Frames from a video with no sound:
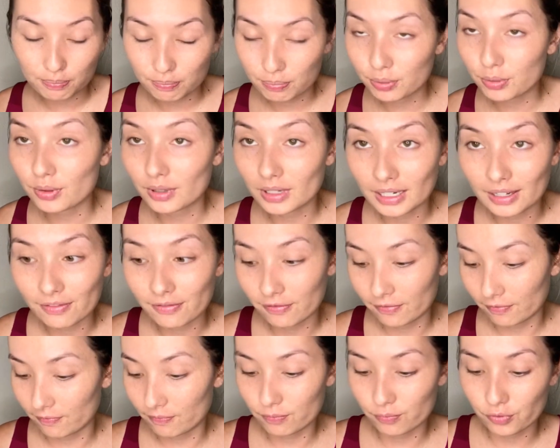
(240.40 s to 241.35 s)
pretty
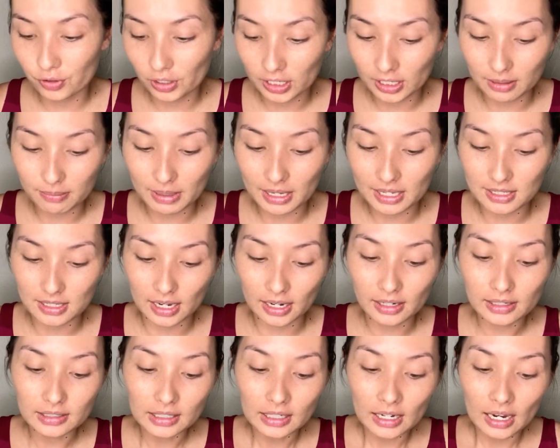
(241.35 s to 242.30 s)
freaking amazing.
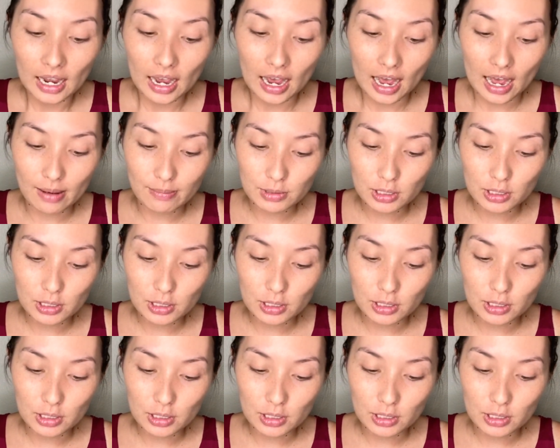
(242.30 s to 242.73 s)
Um,